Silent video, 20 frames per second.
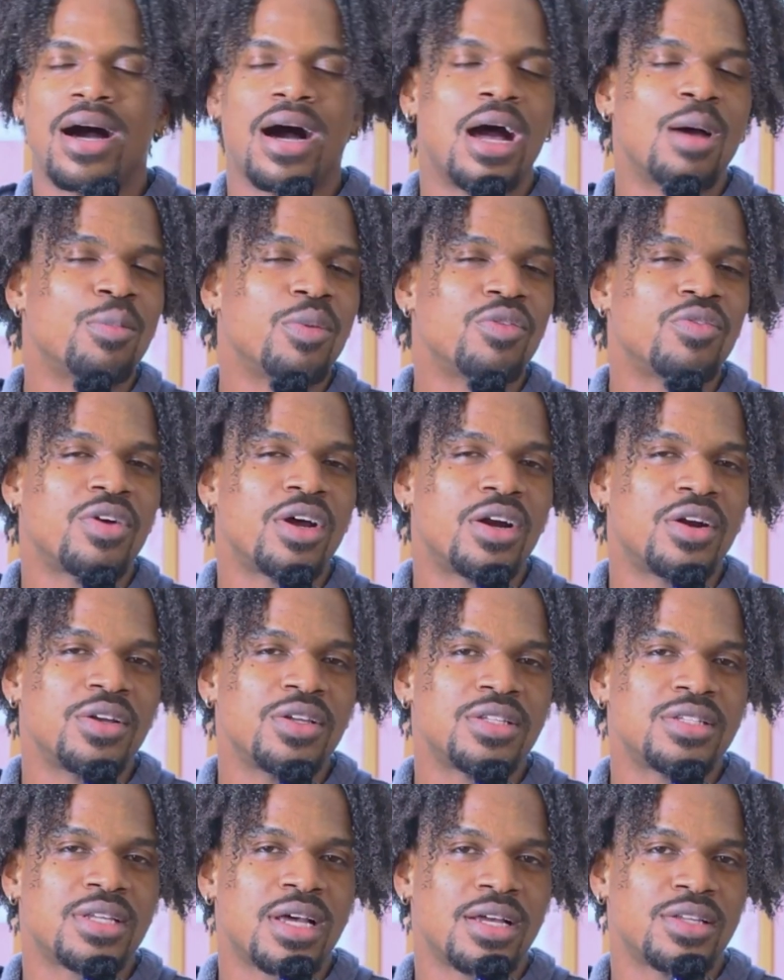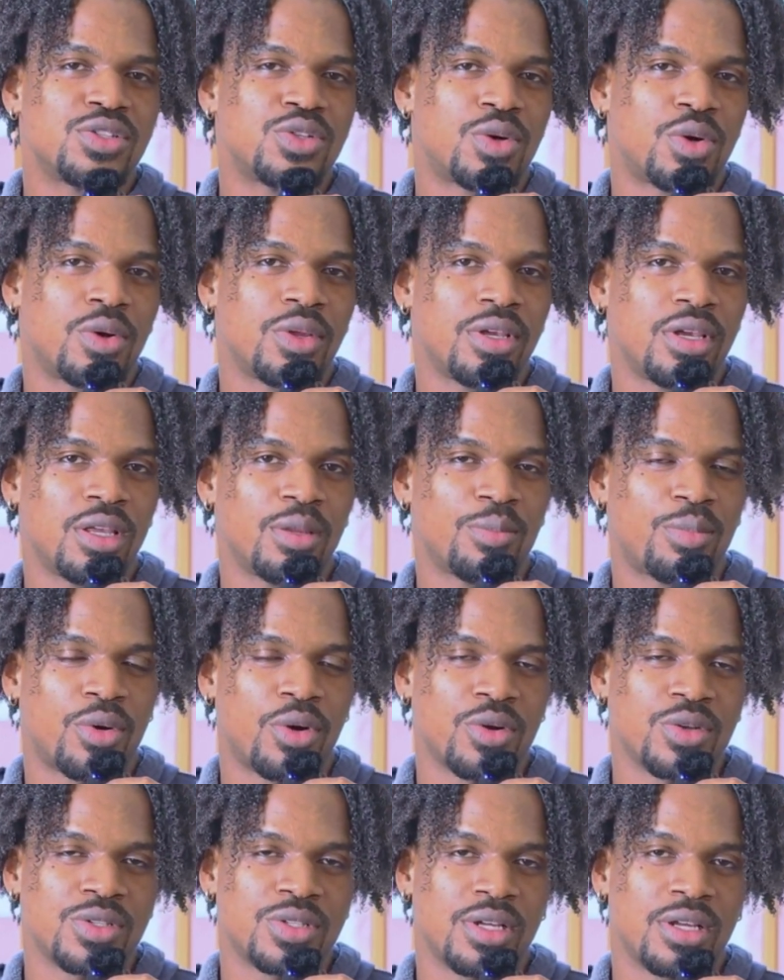I'm a very Saturnian
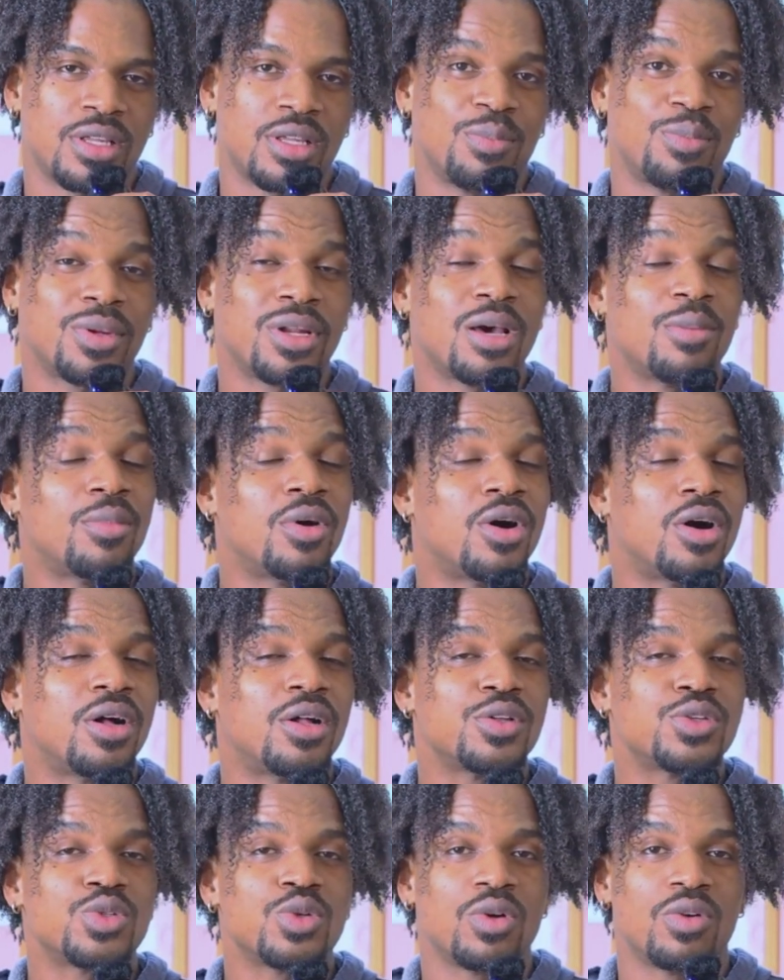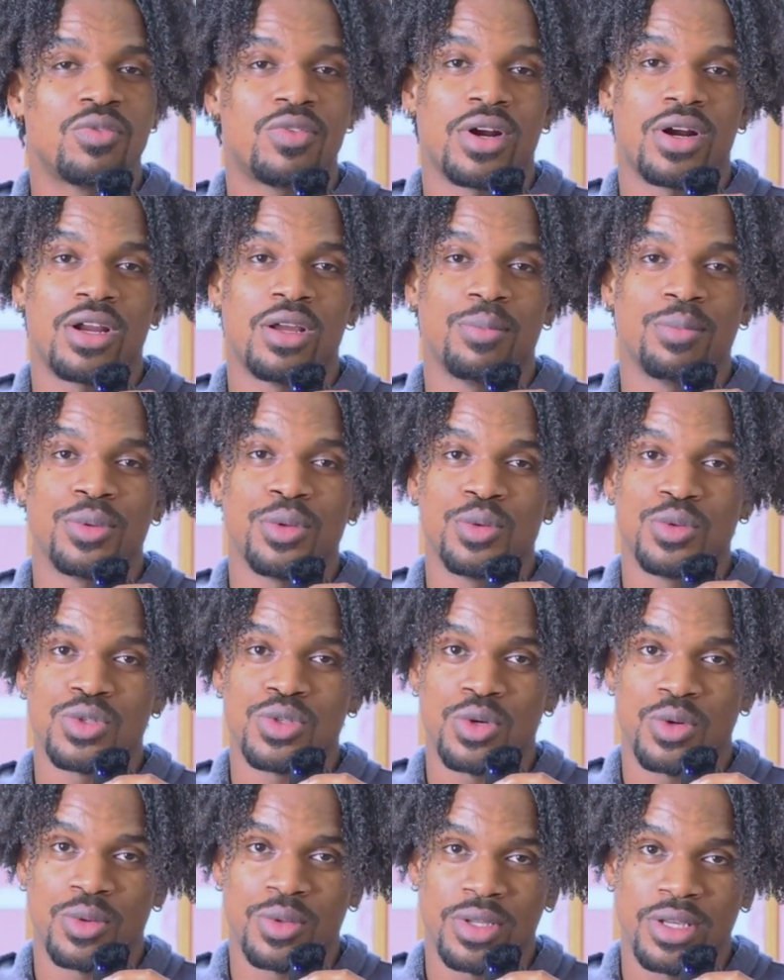person, but I'm also a very
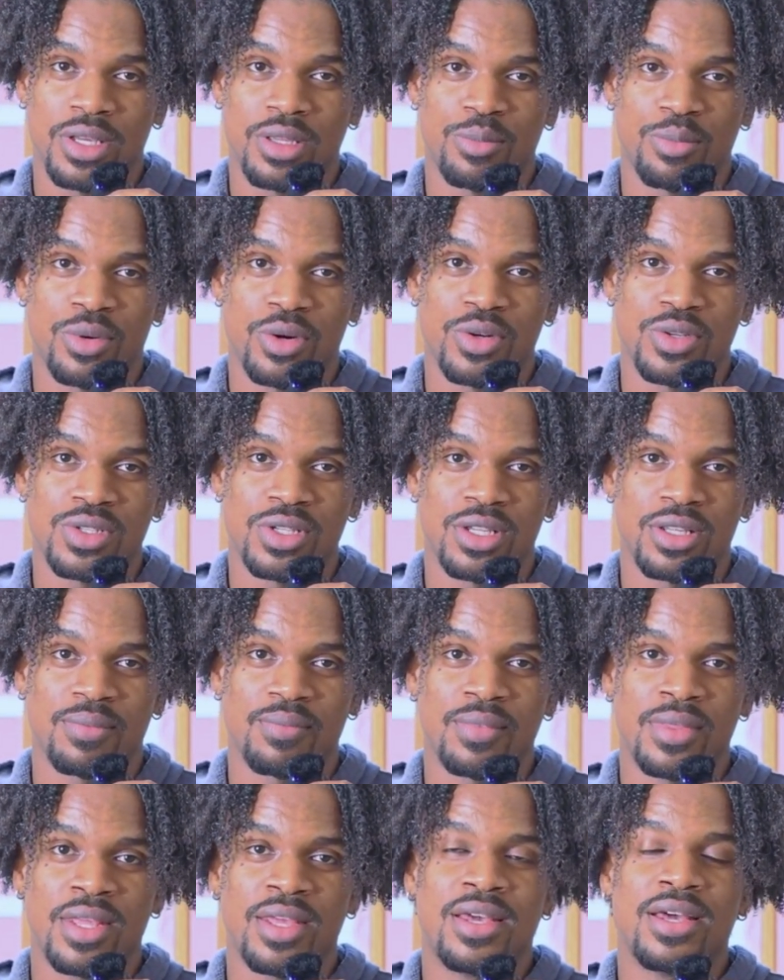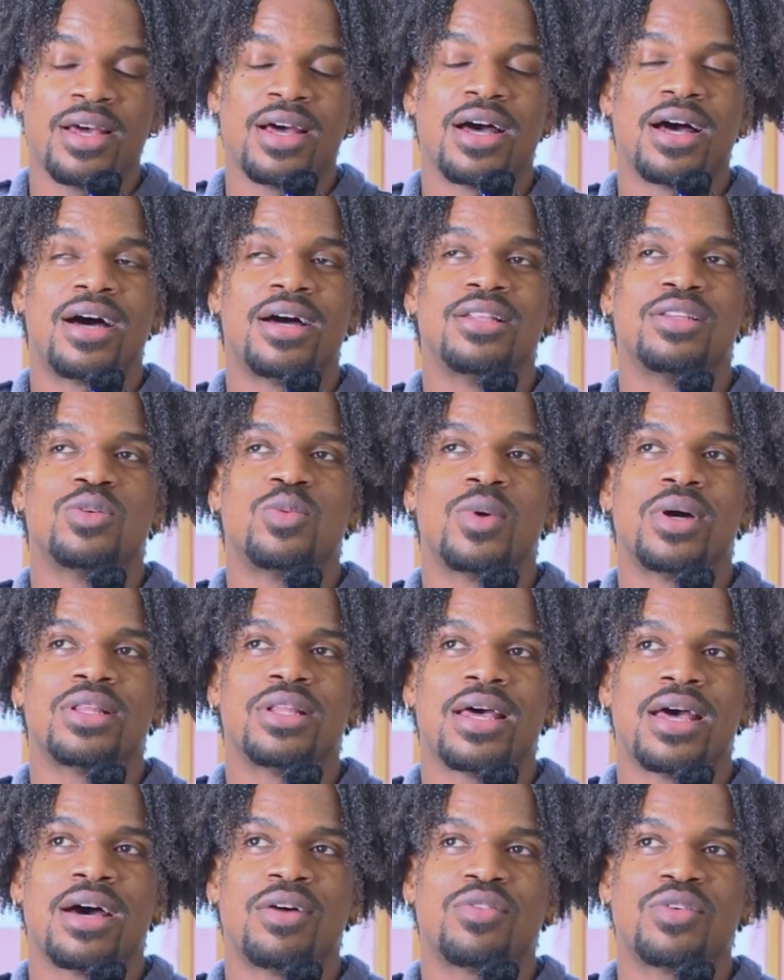Plutonian person. And
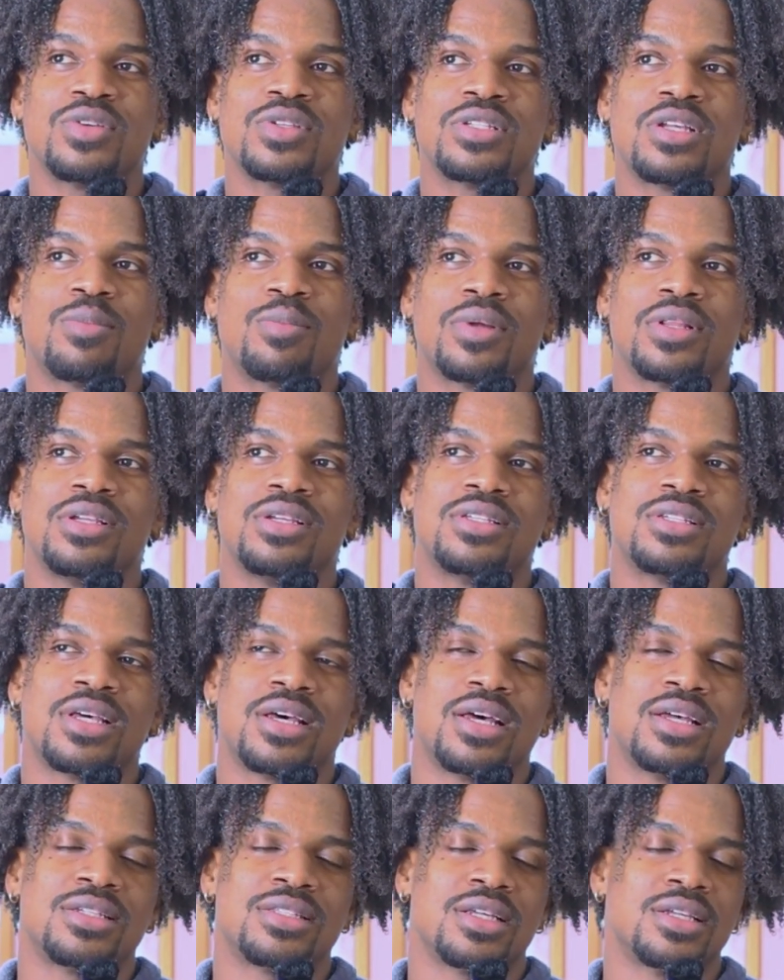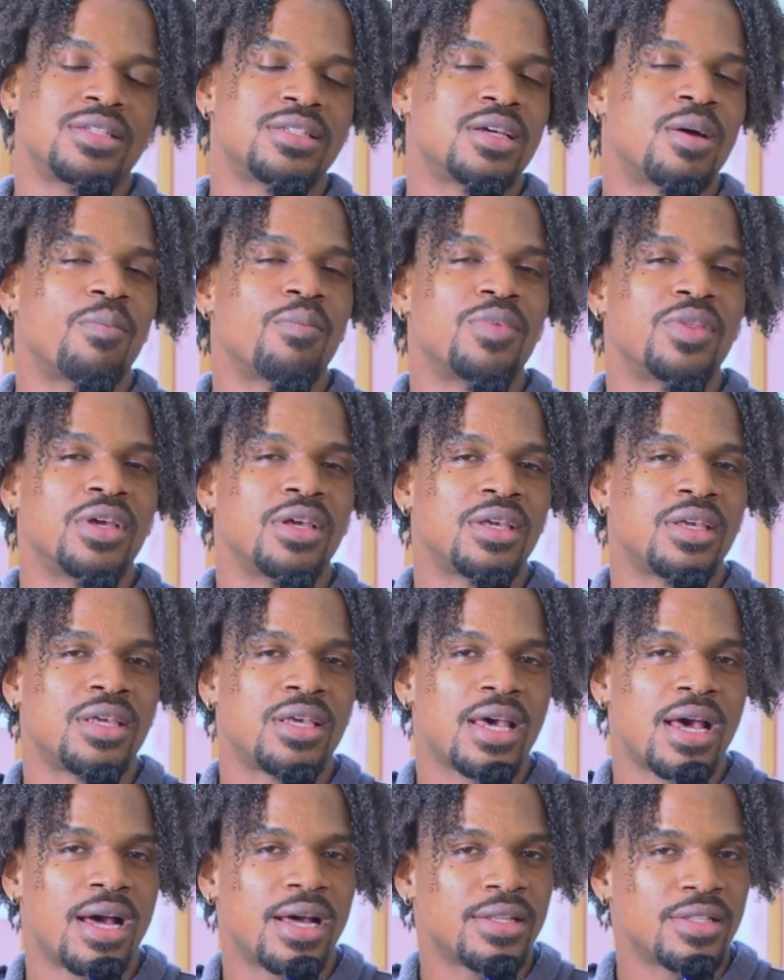whenever somebody says that something
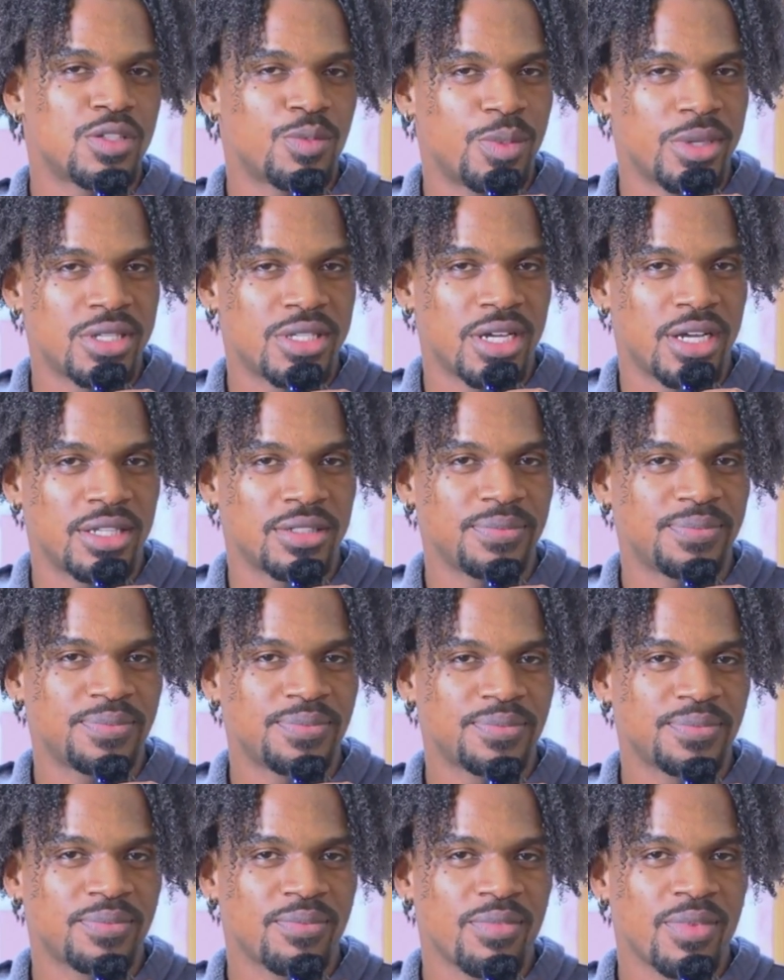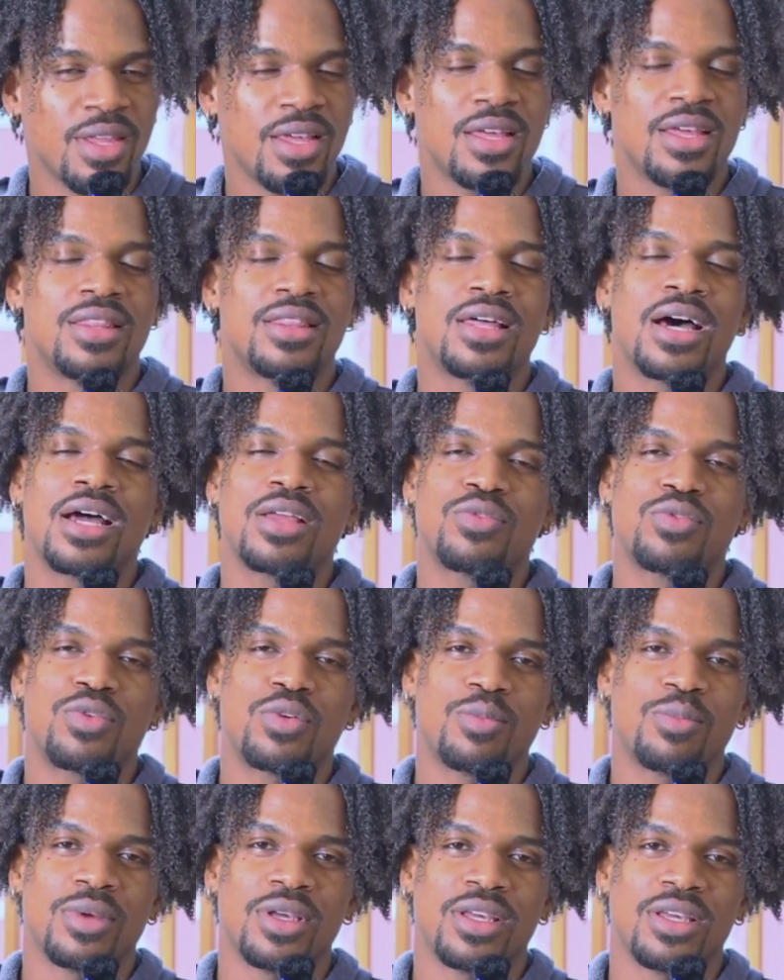can't be done, that
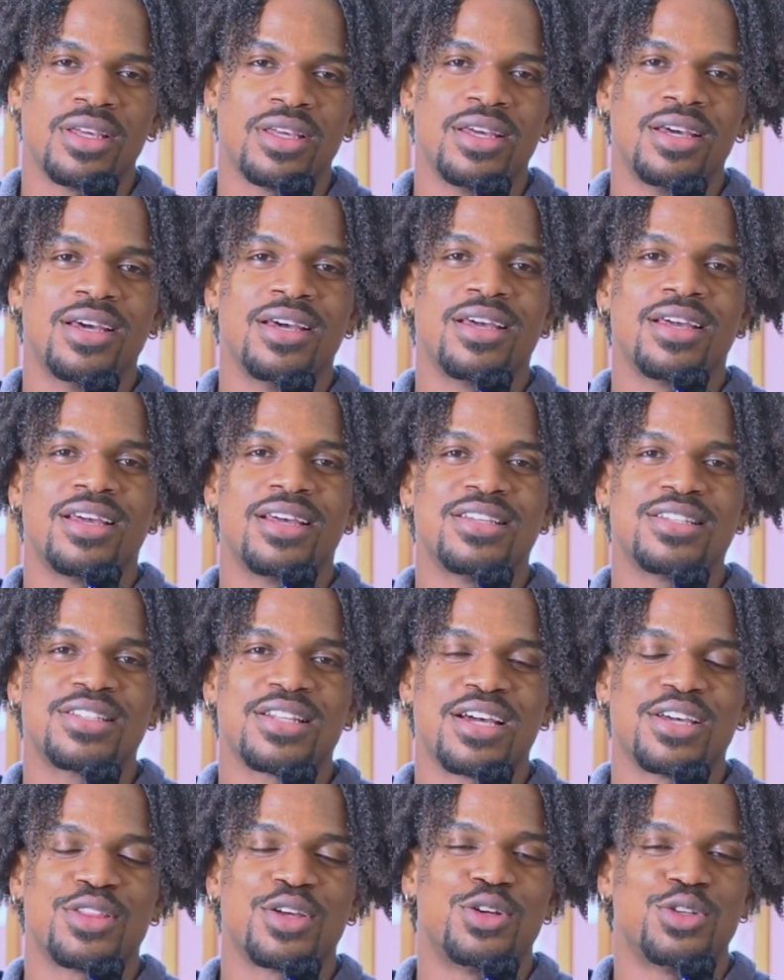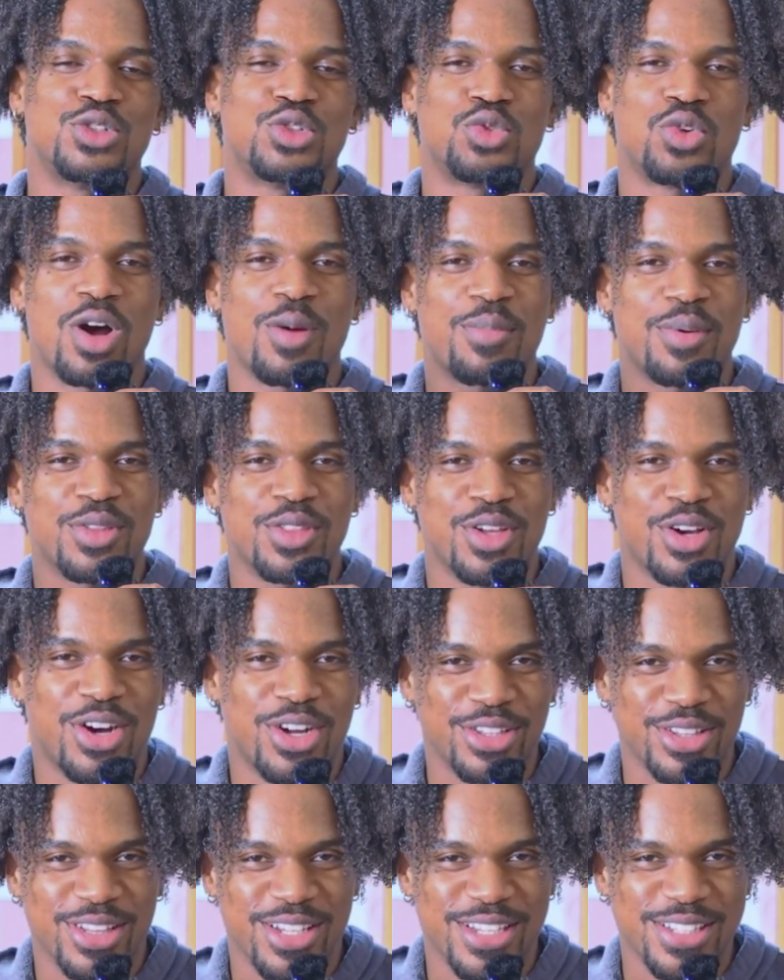for me is like they're dropping the
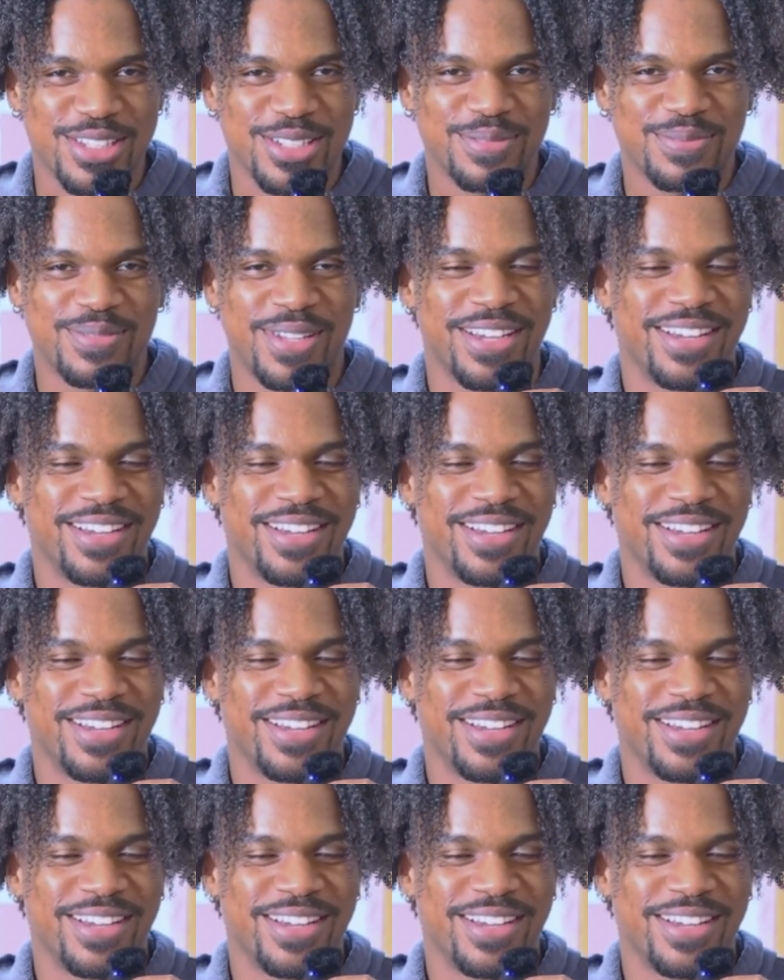gauntlet